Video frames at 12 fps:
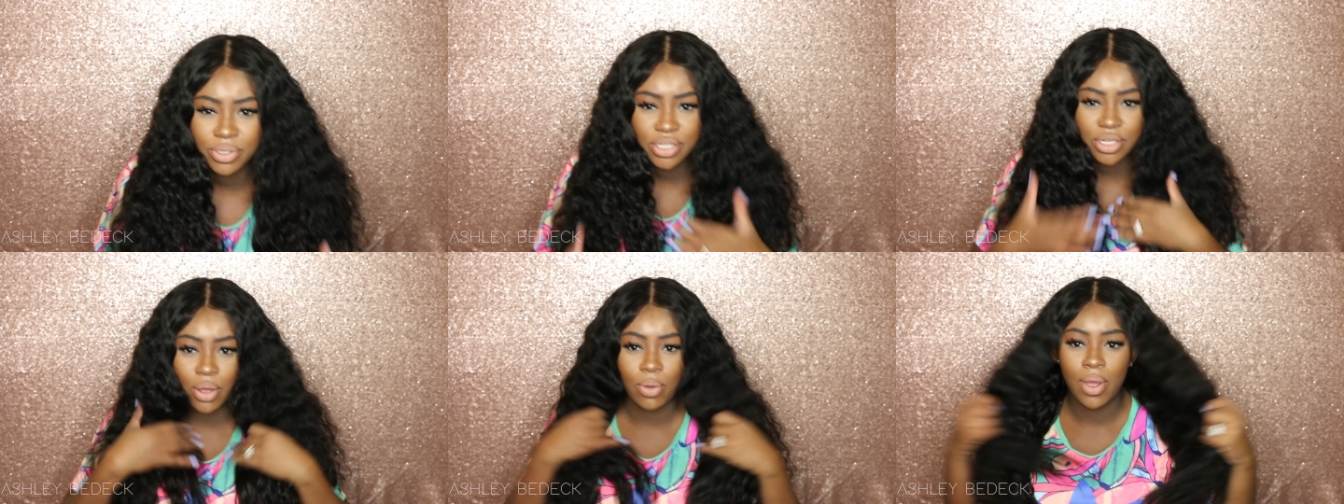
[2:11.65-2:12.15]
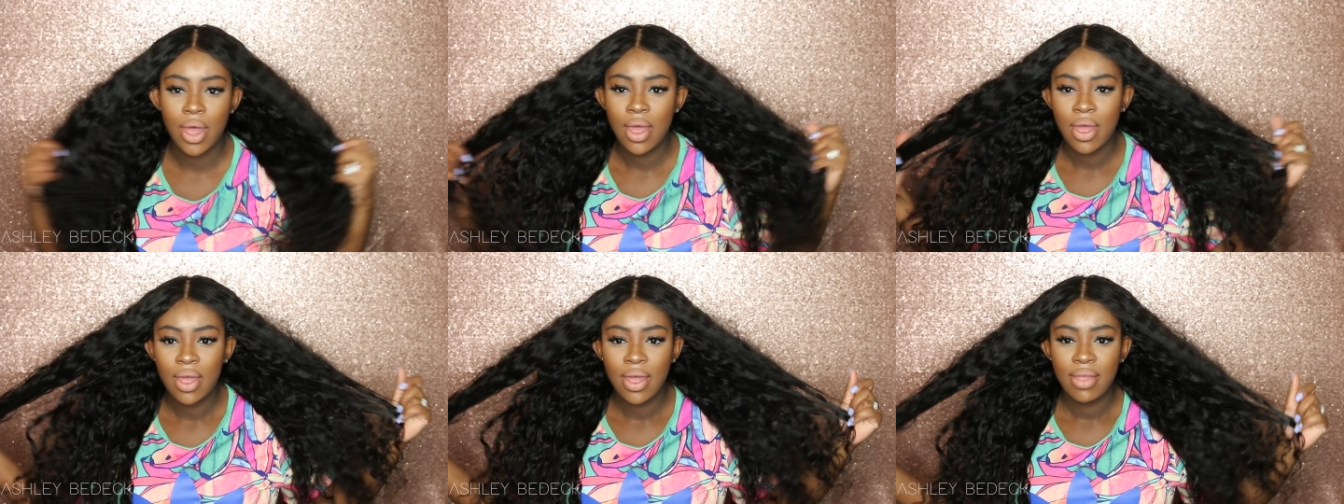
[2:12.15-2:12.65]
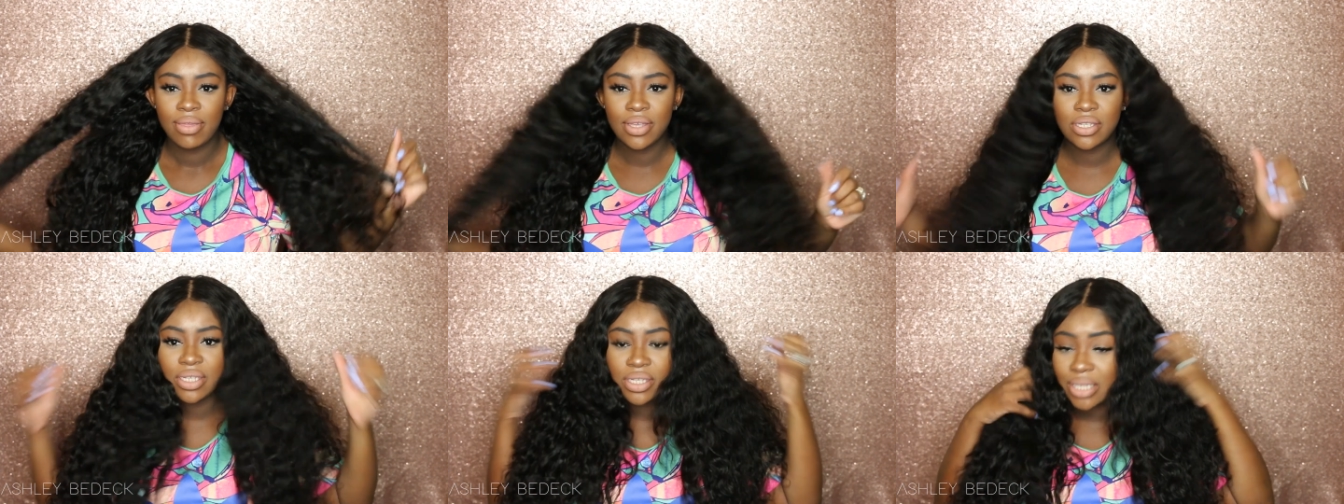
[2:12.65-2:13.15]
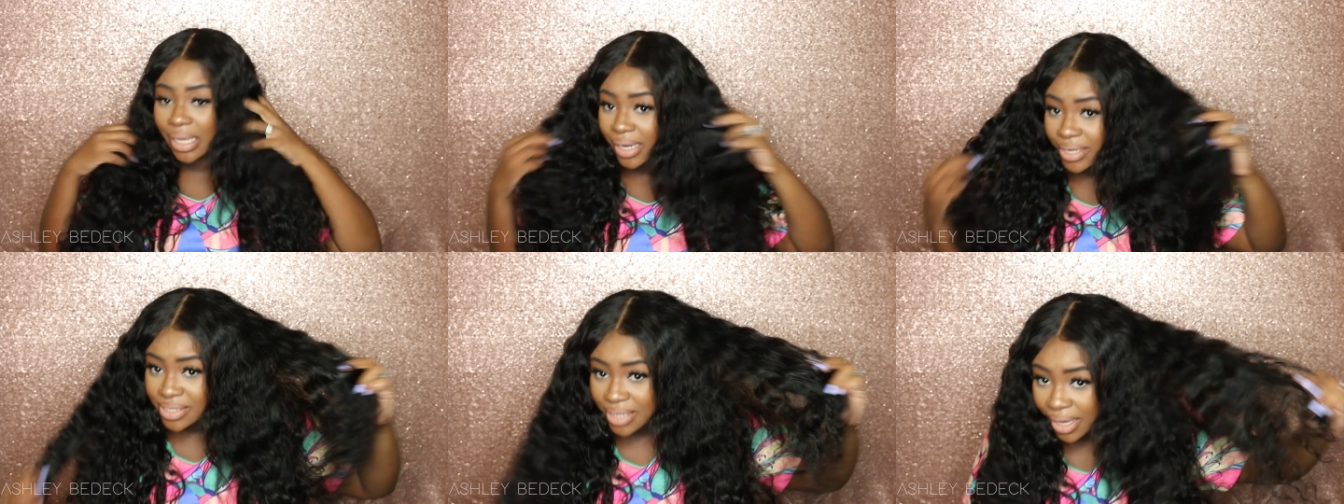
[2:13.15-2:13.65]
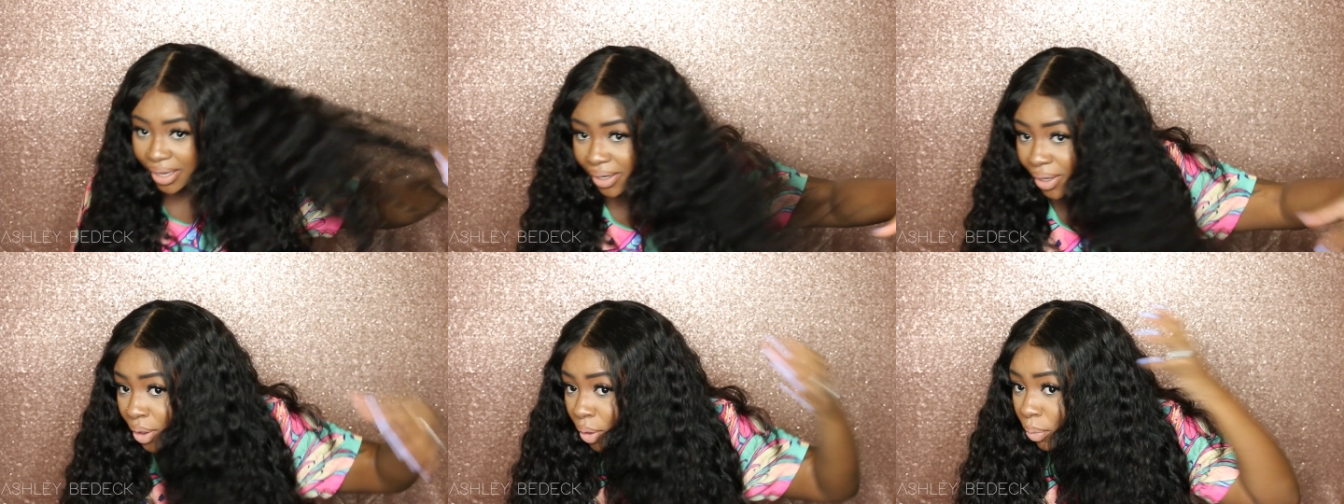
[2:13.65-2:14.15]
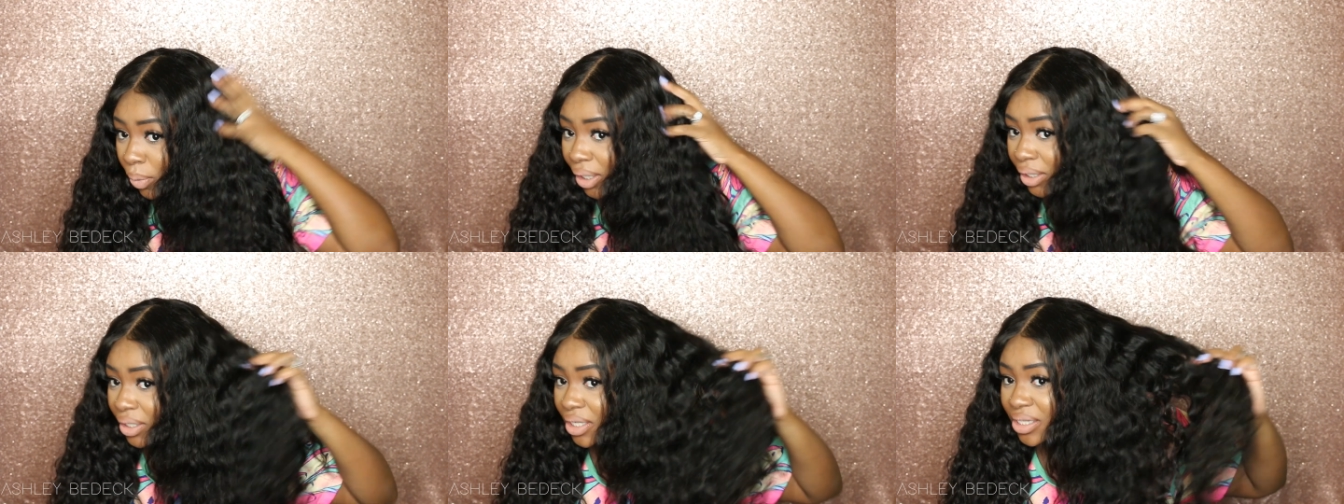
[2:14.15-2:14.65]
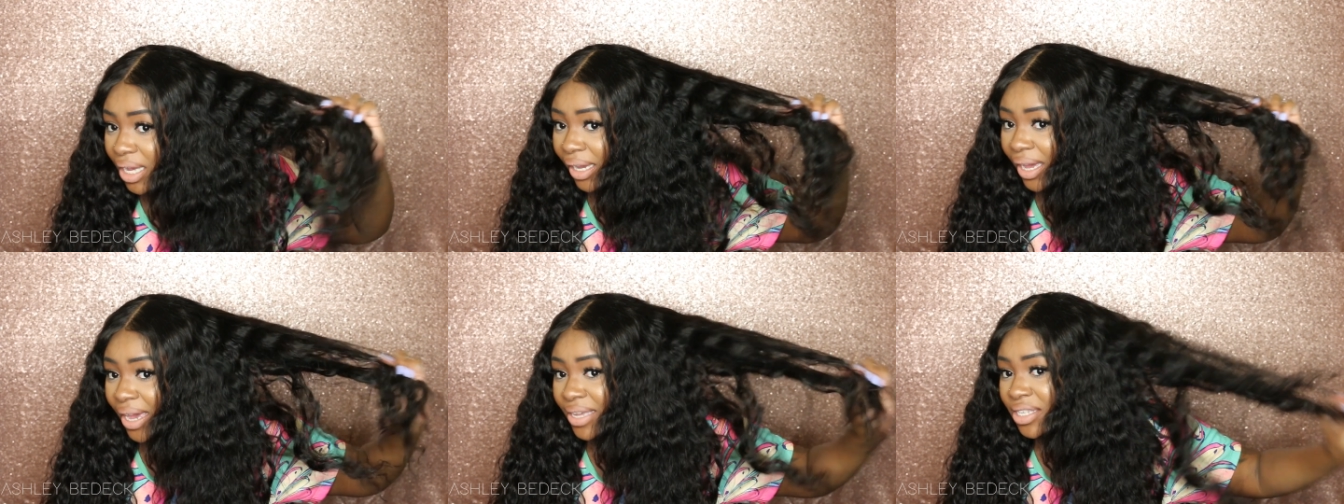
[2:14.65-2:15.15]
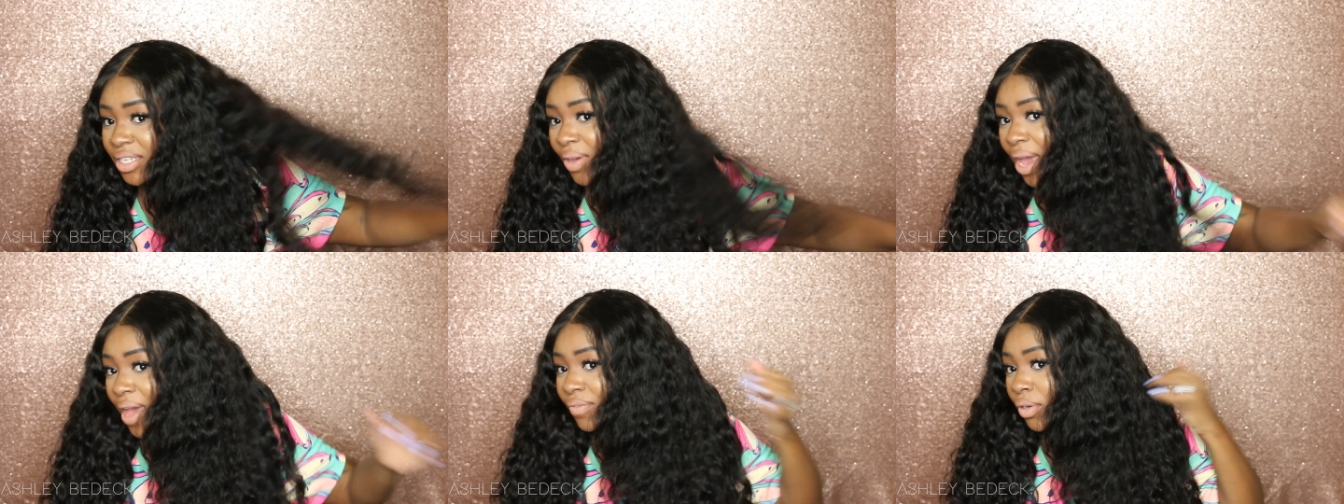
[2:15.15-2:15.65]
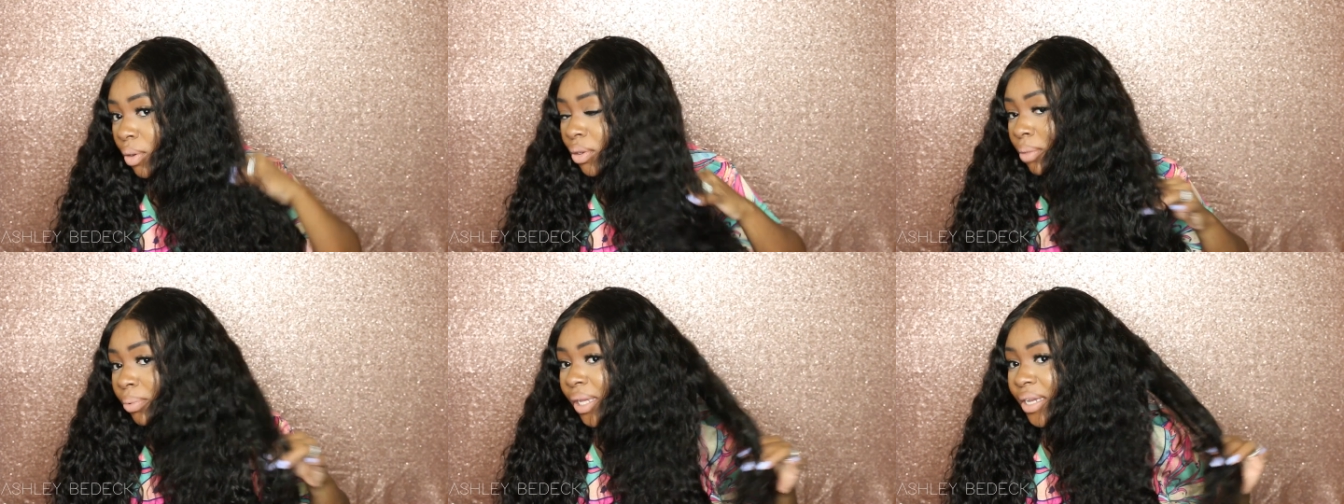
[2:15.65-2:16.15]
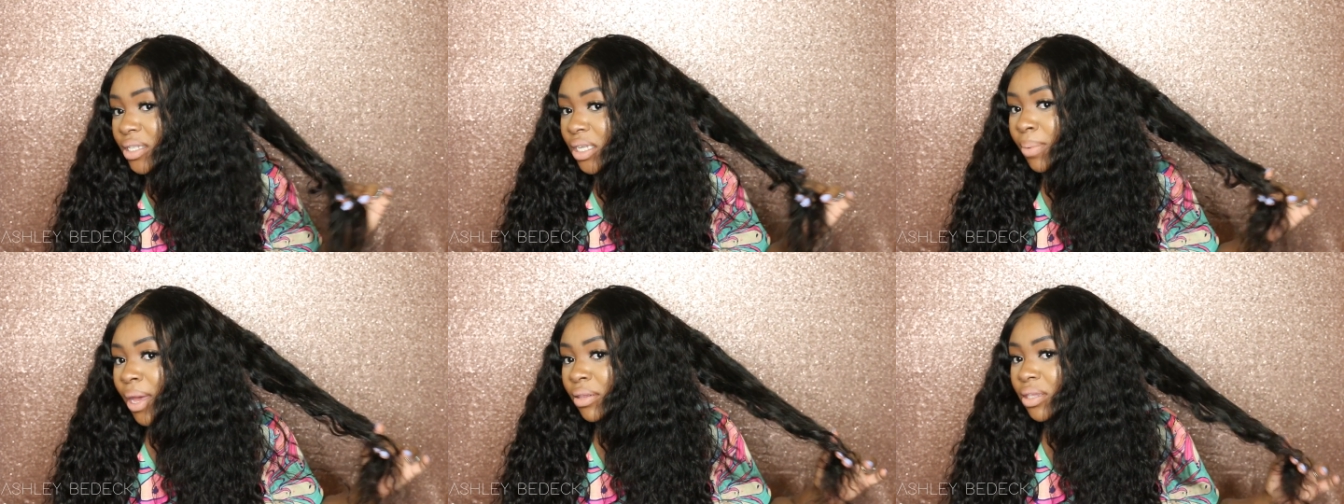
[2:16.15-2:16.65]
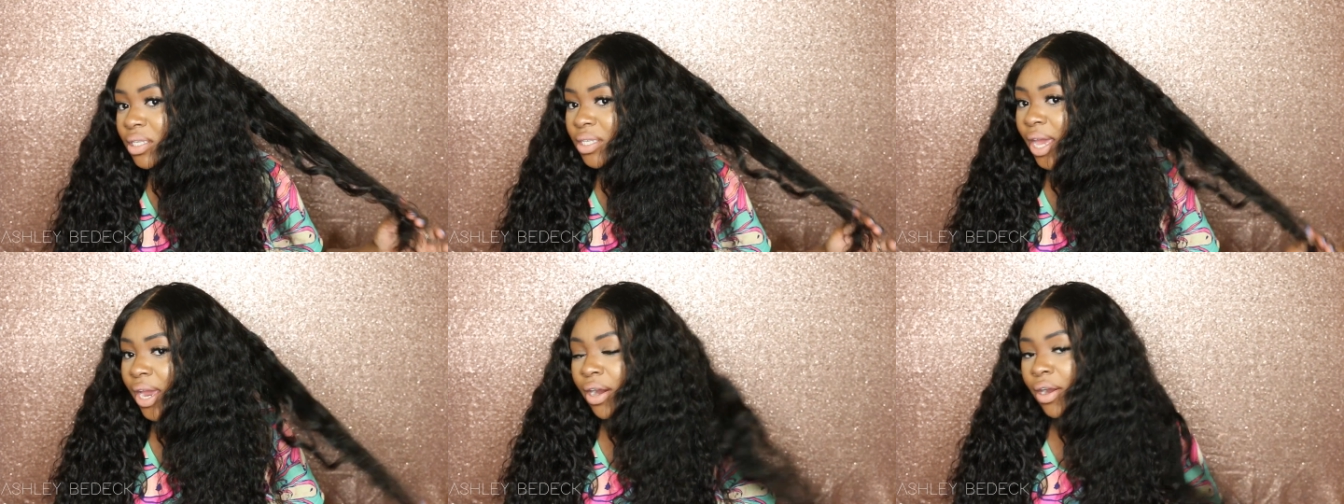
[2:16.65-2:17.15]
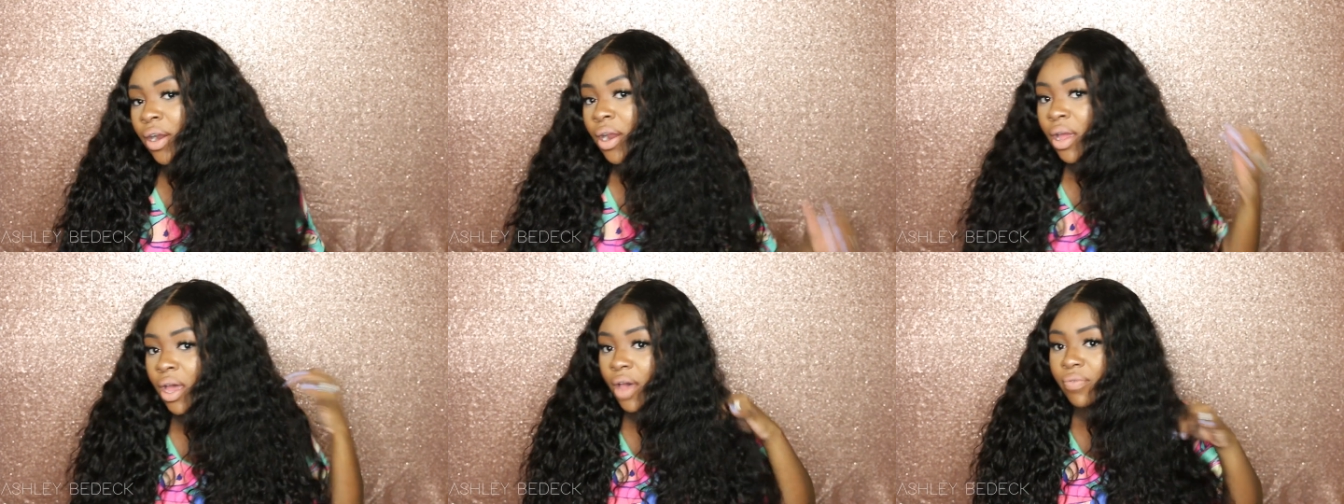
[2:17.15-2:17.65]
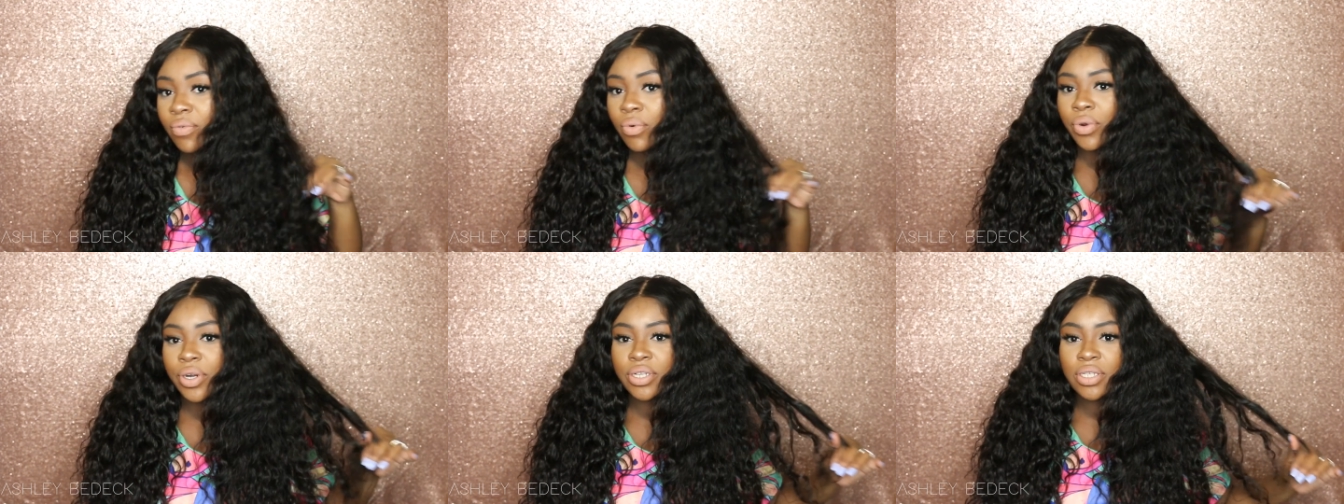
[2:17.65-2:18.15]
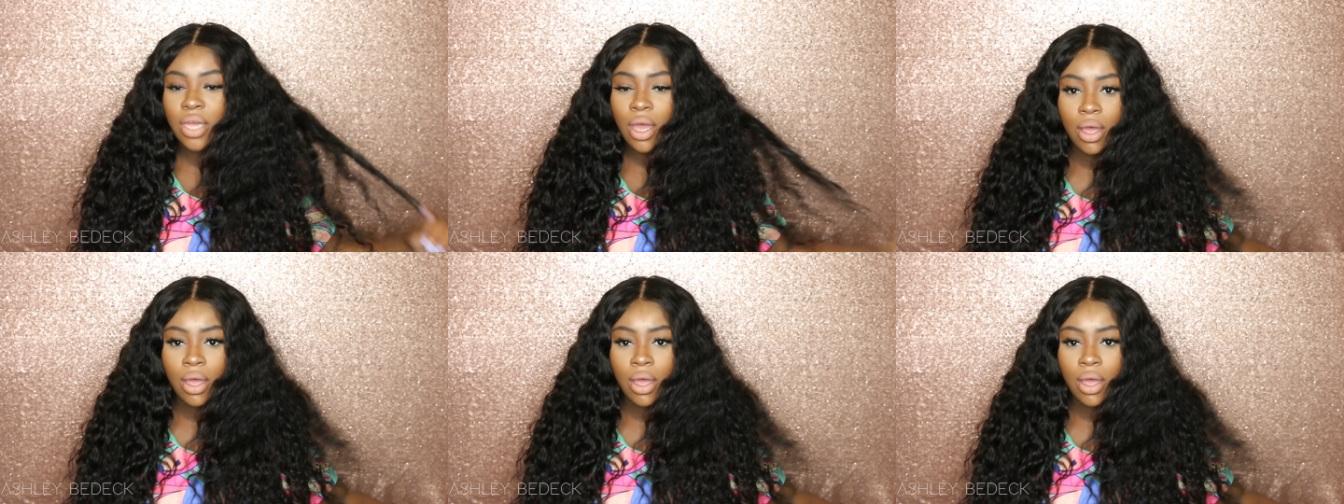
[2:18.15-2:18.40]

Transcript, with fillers: So this is, like I said, what it looks like. I still have no complaints about this hair. Of course,